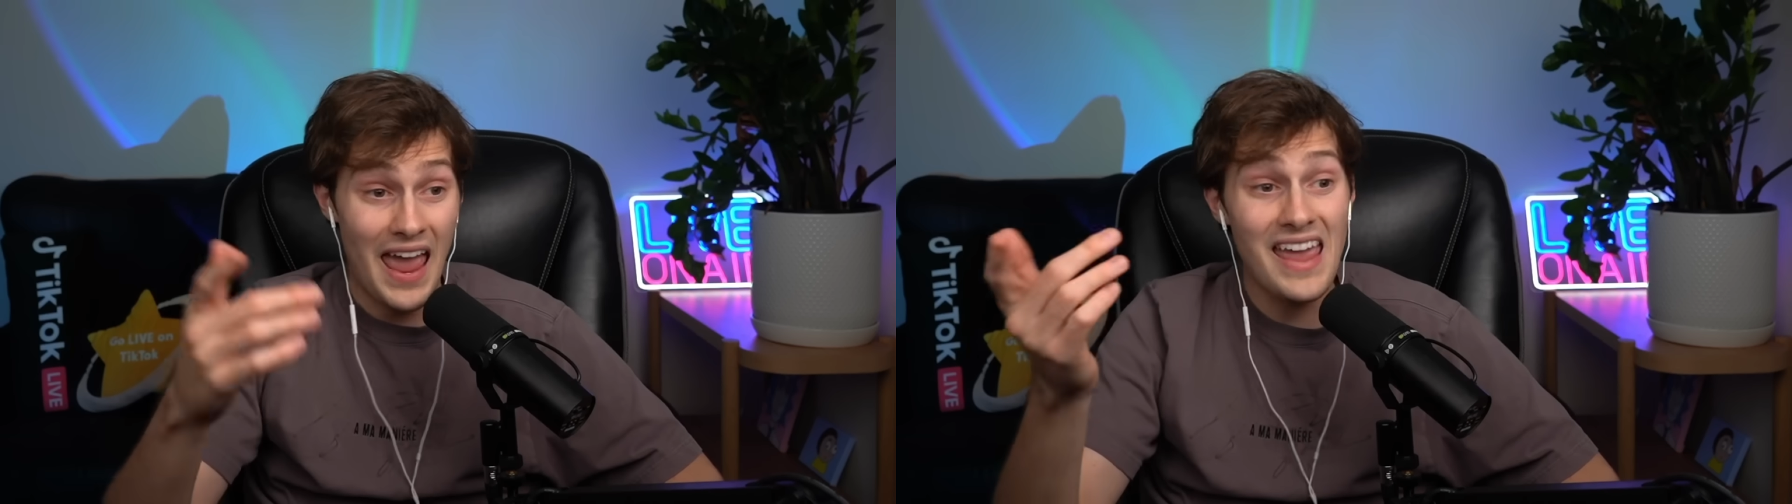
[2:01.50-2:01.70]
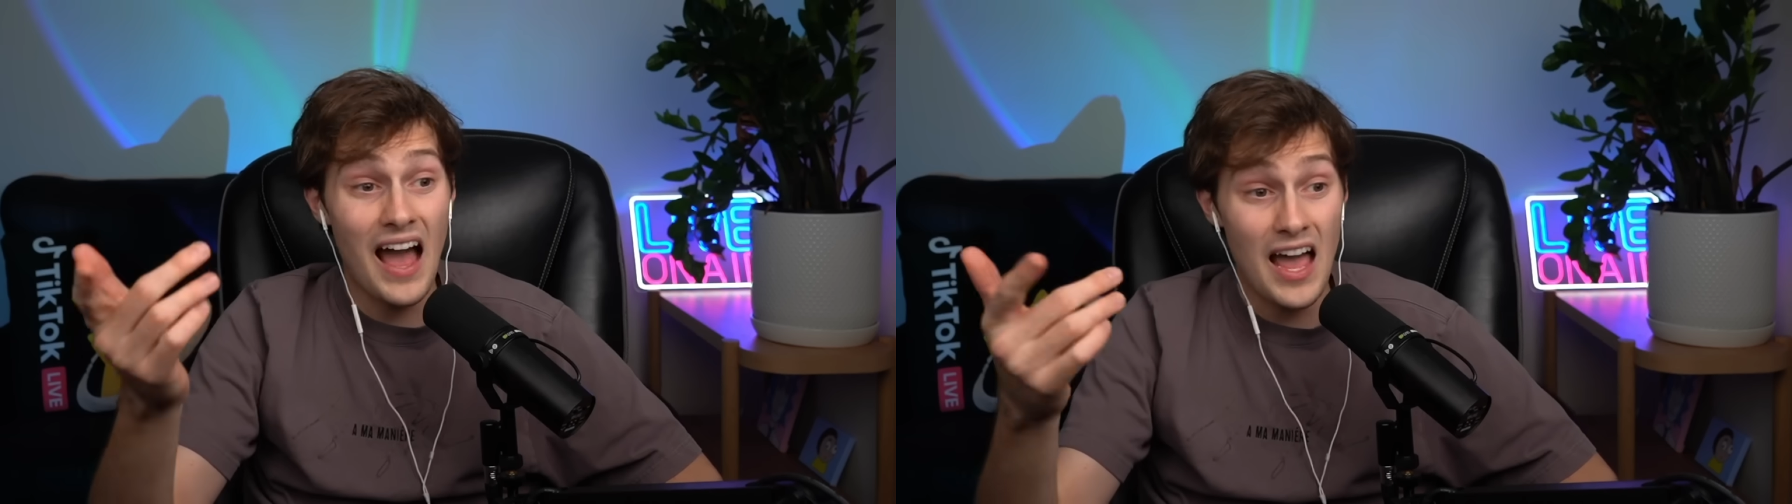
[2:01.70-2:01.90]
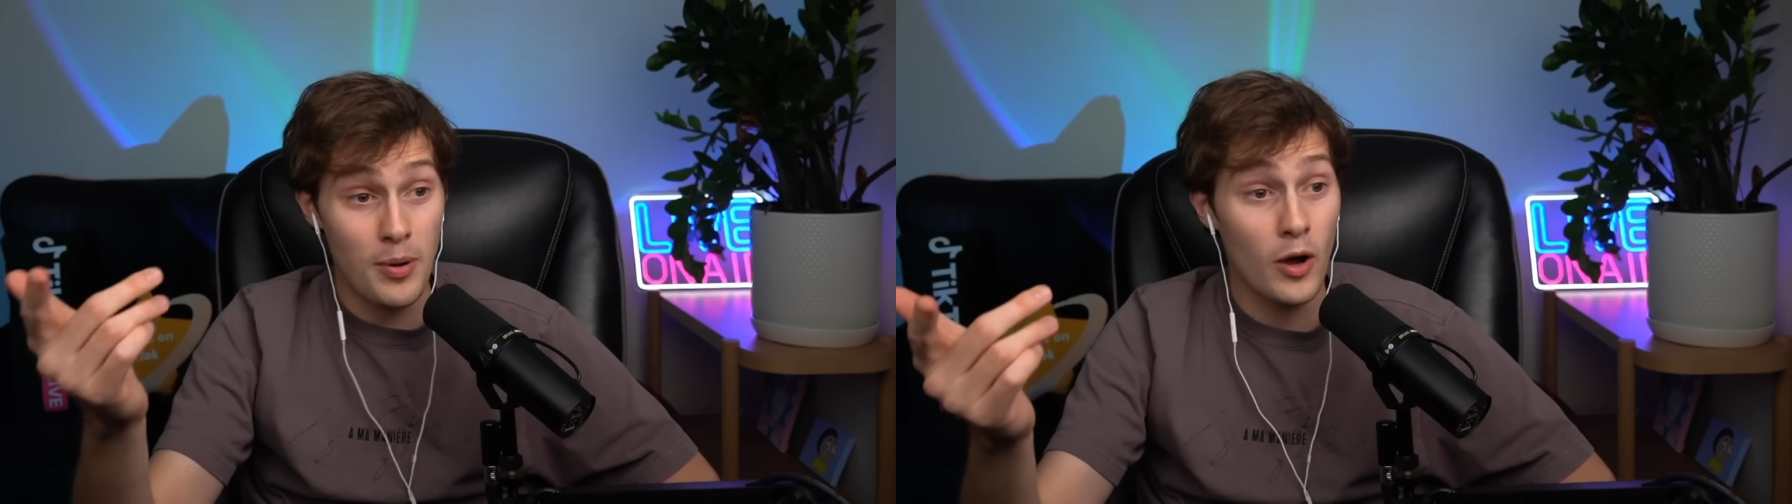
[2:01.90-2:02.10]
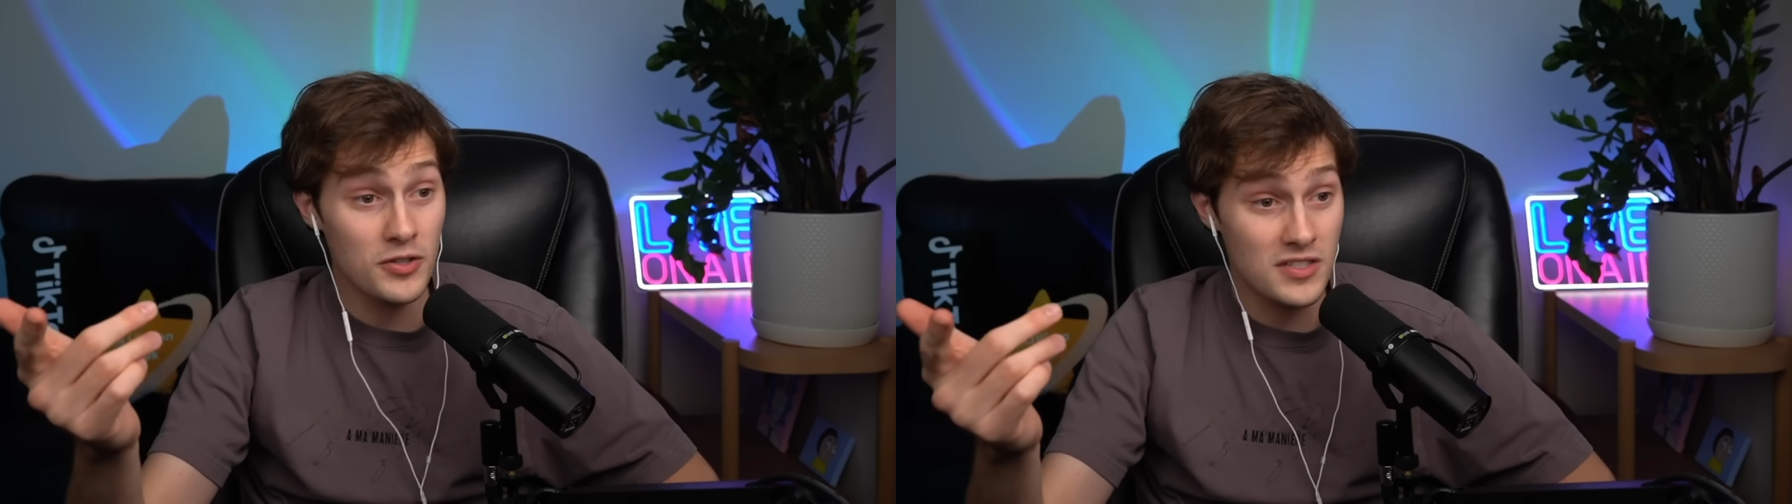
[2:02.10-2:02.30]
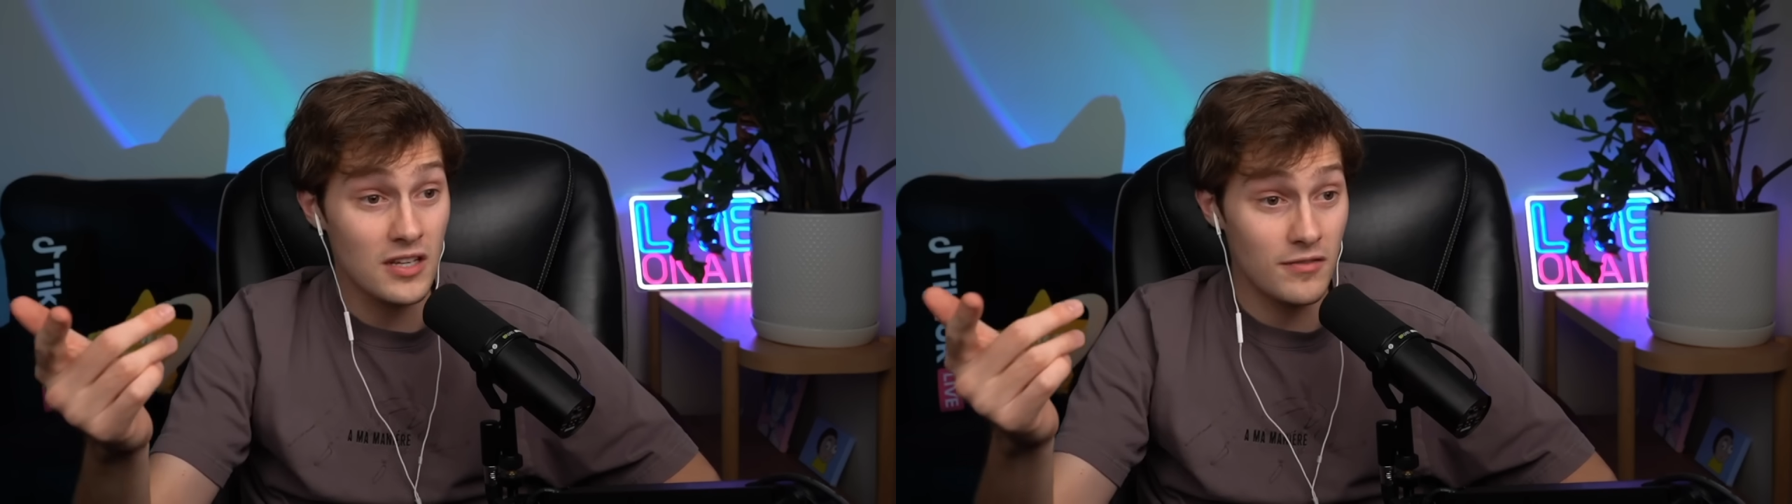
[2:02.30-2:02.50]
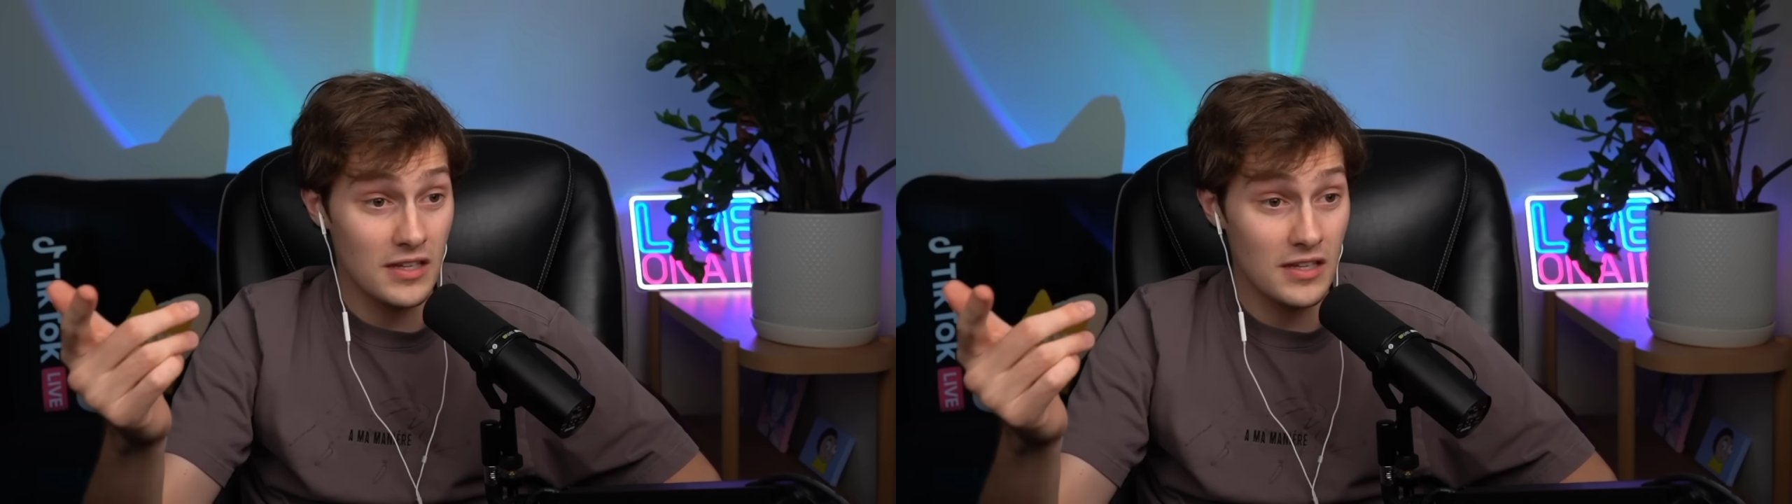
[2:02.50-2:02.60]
AI posting.